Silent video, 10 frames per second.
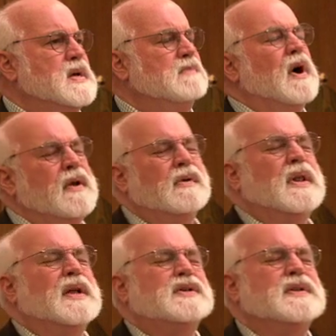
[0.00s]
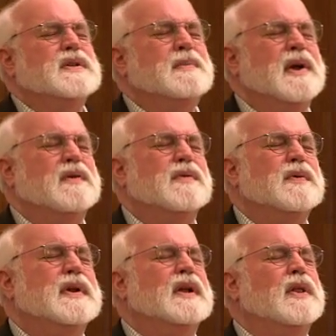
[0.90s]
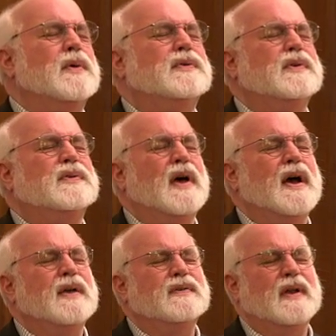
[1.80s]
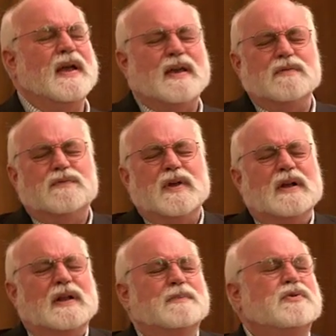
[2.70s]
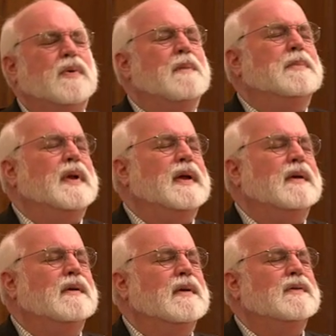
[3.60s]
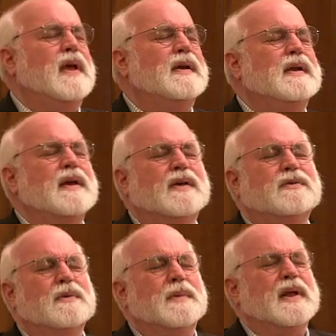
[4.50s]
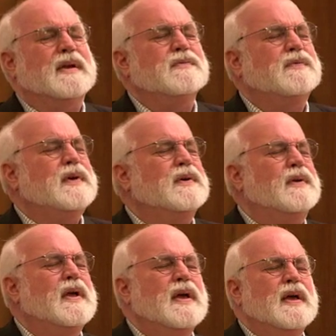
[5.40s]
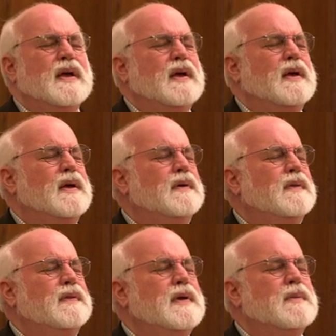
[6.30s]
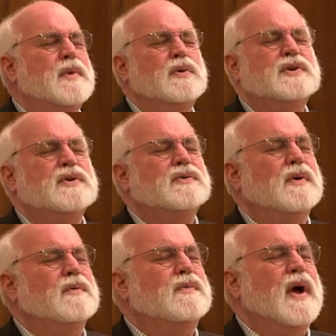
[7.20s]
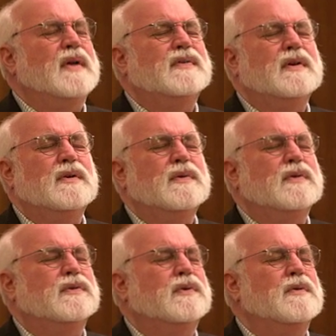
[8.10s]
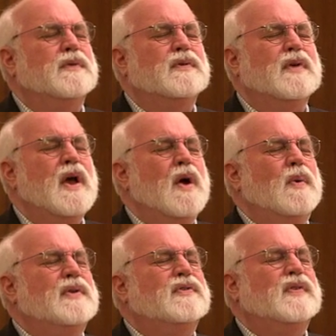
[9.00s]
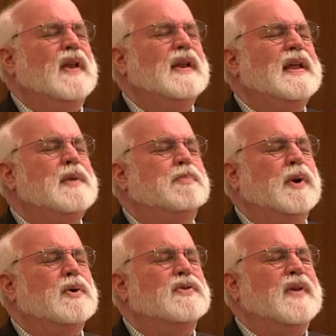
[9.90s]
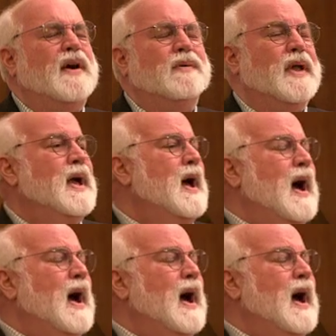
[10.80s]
Mario clutches the microphone, he closes his eyes, and I can feel him trembling standing next to him, and I can feel the emotion sort of rising to the surface, when suddenly he blurts out,